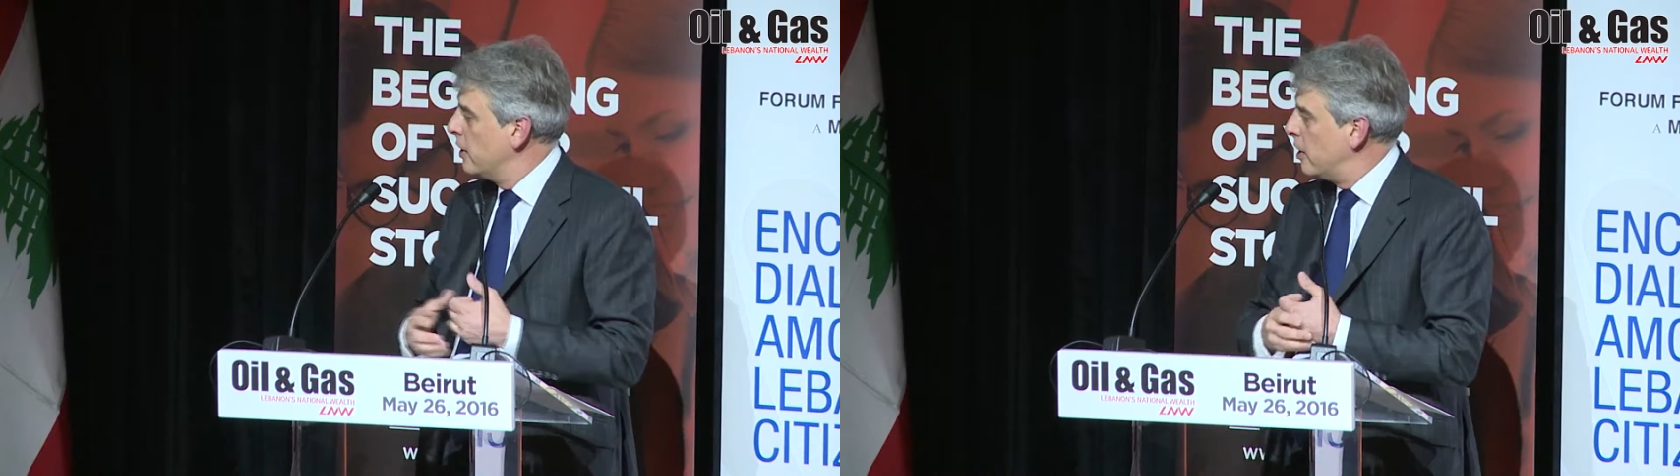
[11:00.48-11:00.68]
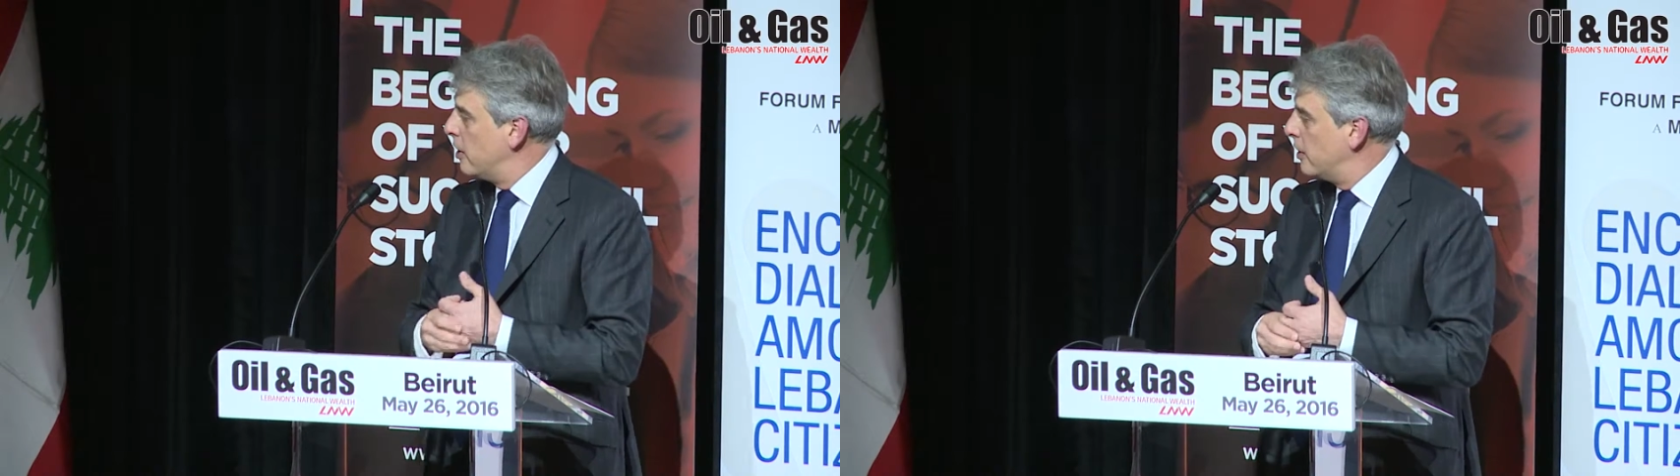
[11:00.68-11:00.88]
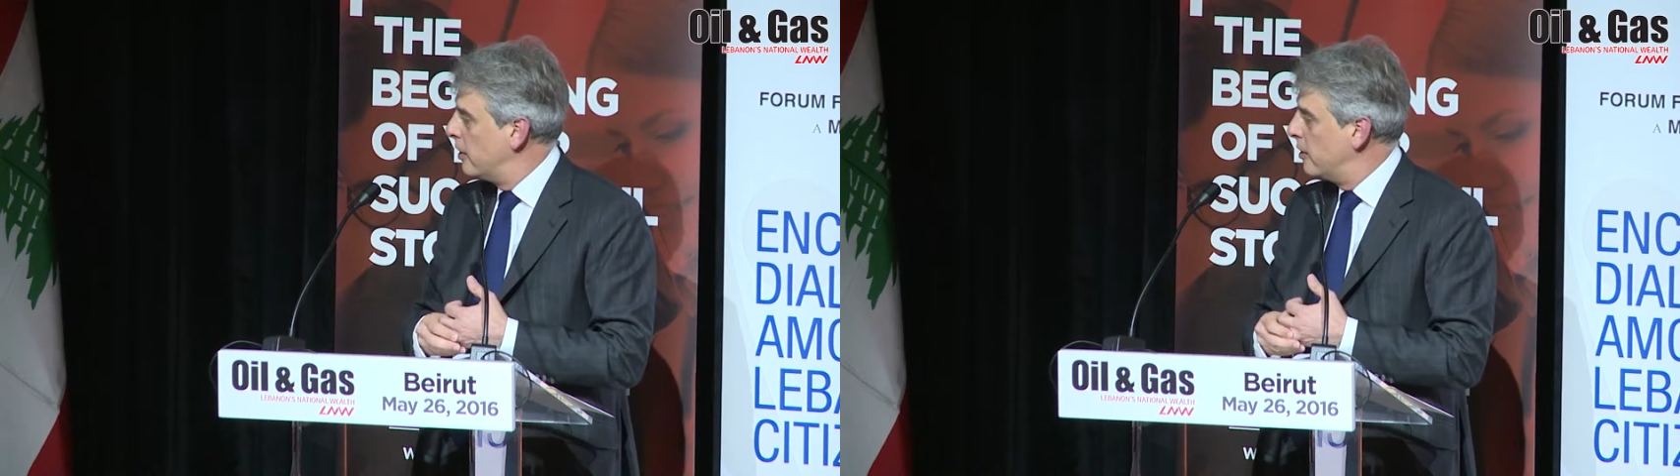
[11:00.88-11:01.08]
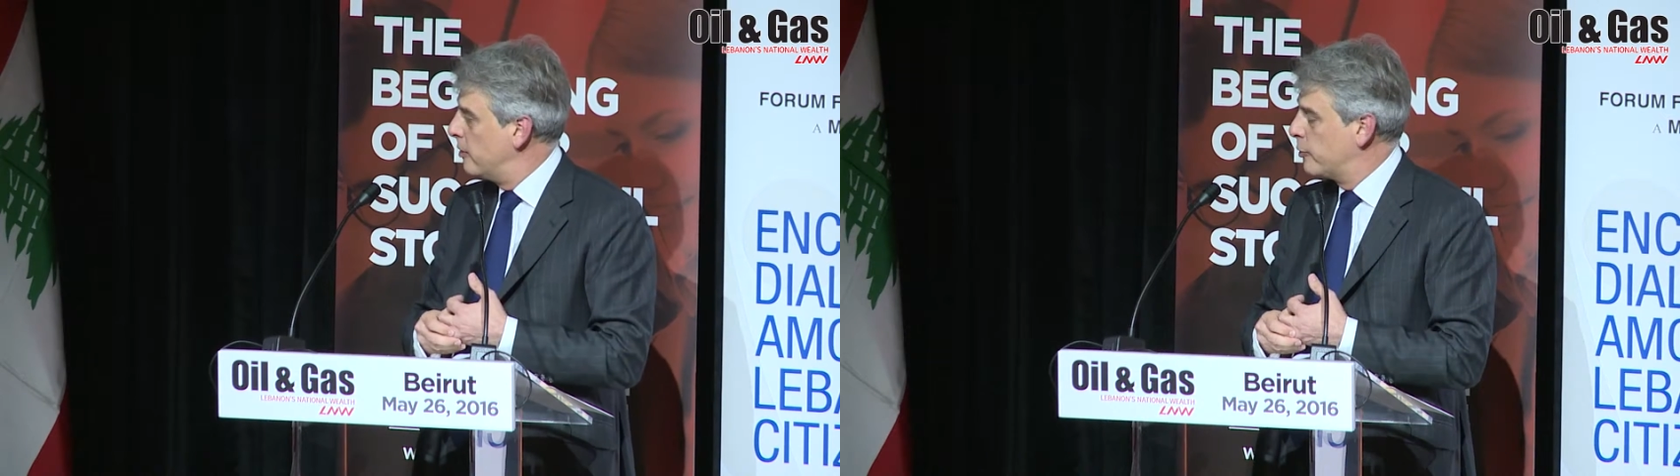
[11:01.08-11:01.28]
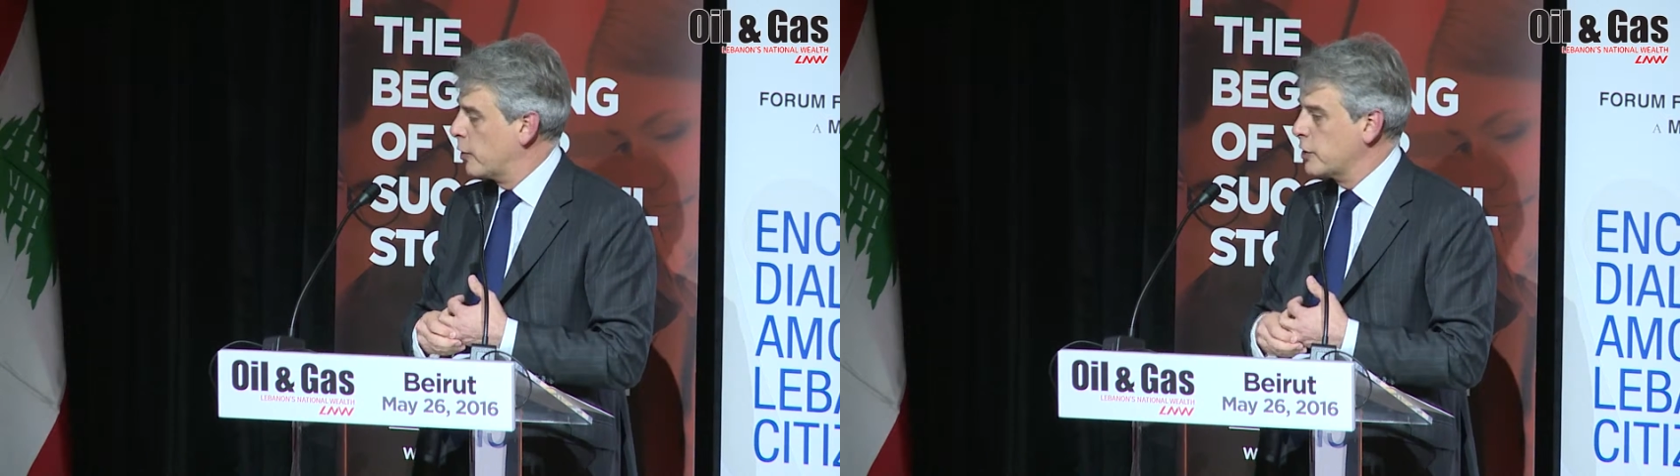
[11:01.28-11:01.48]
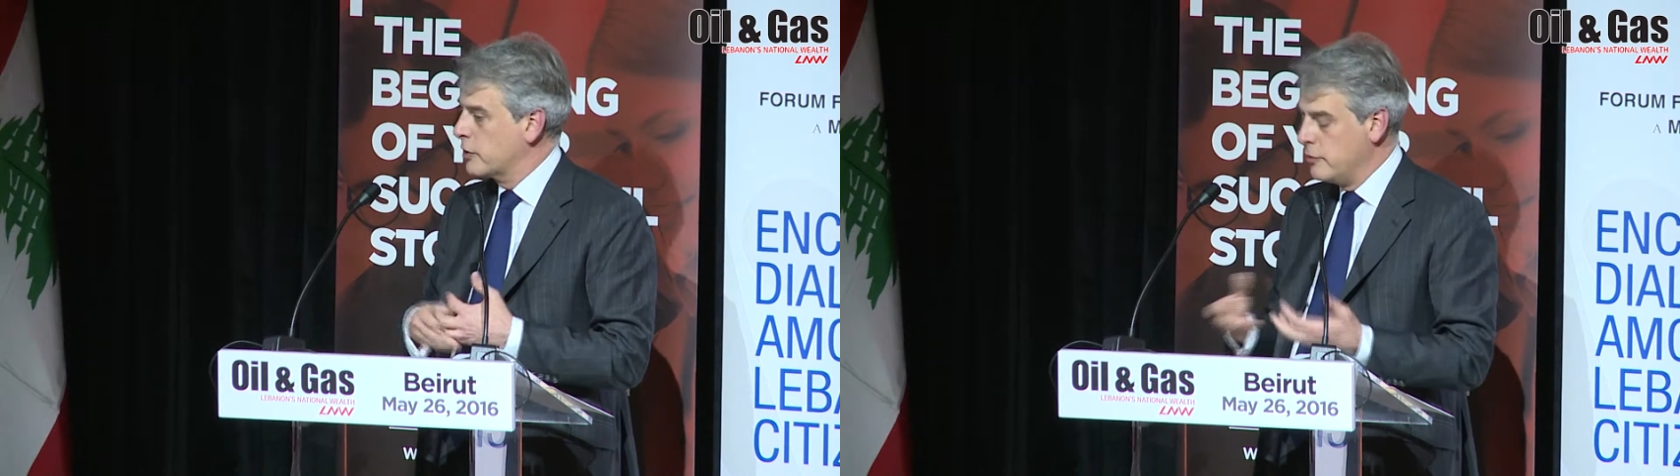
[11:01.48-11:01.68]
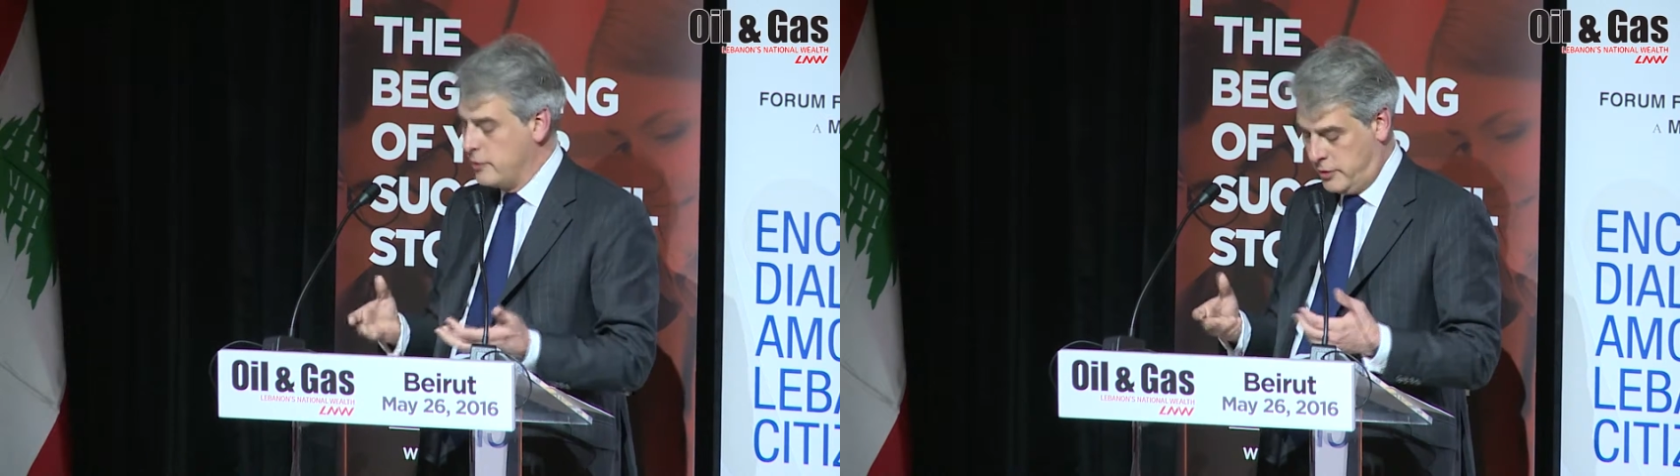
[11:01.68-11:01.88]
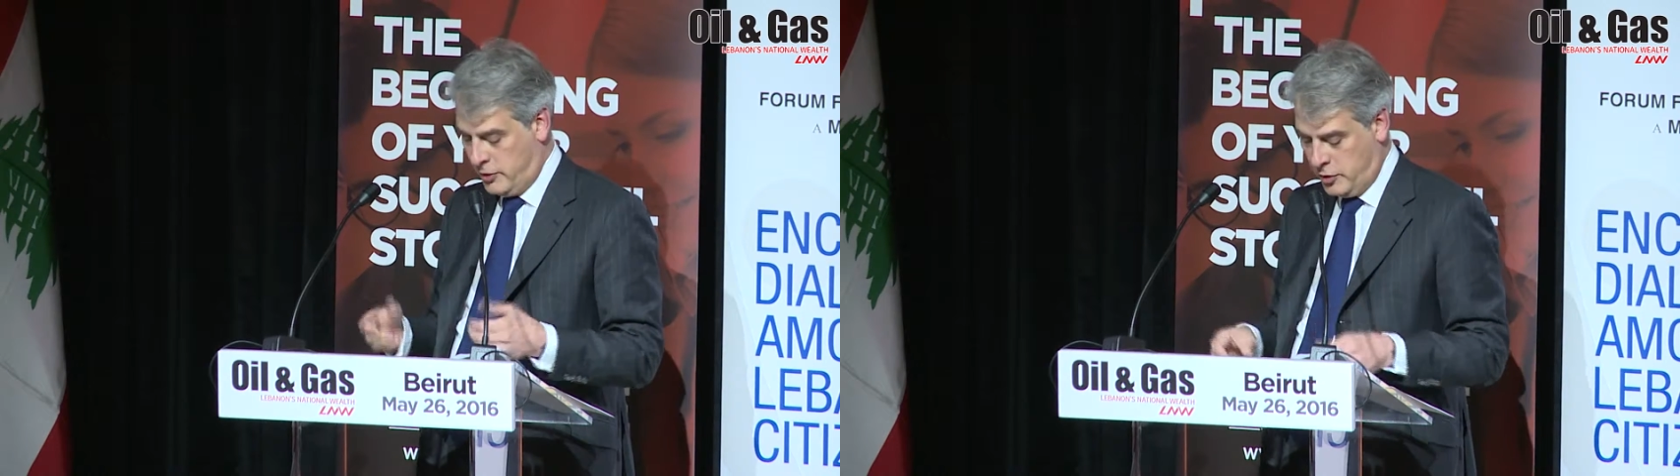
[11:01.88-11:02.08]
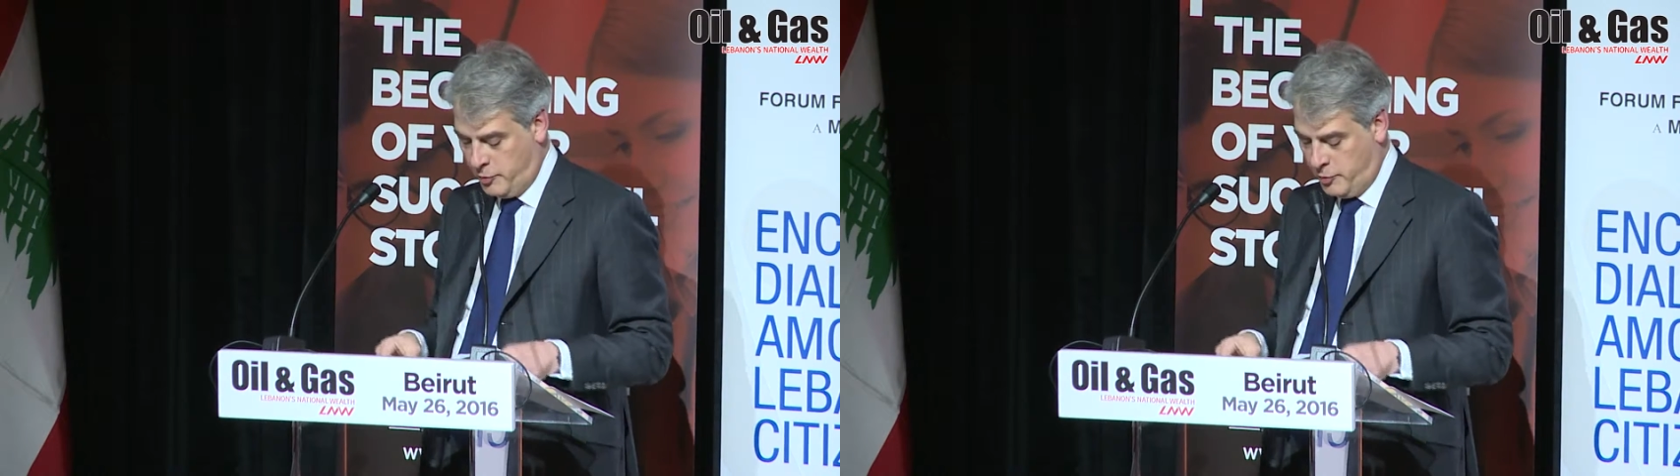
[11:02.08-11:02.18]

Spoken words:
to